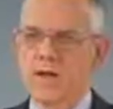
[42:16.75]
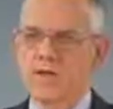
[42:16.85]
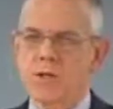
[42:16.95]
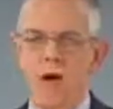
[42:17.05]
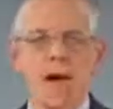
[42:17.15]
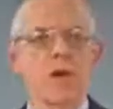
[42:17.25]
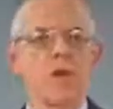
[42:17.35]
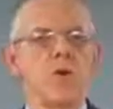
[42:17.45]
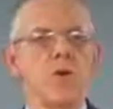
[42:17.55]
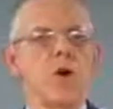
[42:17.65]
So, how
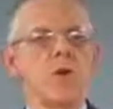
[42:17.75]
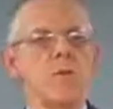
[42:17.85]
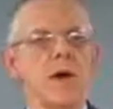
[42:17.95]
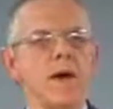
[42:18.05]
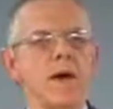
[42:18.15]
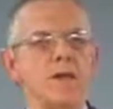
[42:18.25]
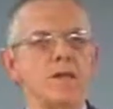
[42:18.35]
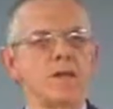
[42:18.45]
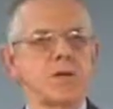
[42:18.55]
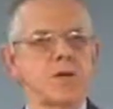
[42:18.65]
can you automatically
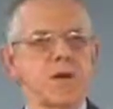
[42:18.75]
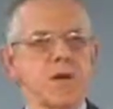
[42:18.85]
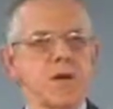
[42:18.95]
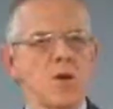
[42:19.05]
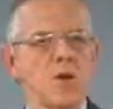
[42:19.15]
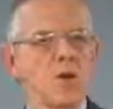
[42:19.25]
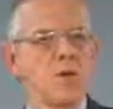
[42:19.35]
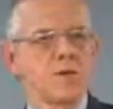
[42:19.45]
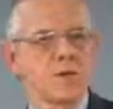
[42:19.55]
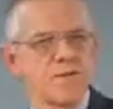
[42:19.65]
decree that all
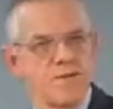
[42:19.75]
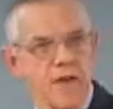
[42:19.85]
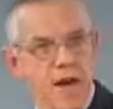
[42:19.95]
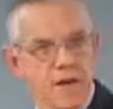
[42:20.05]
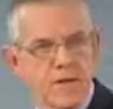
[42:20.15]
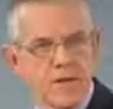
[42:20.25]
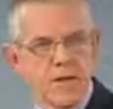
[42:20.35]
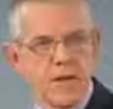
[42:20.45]
this effect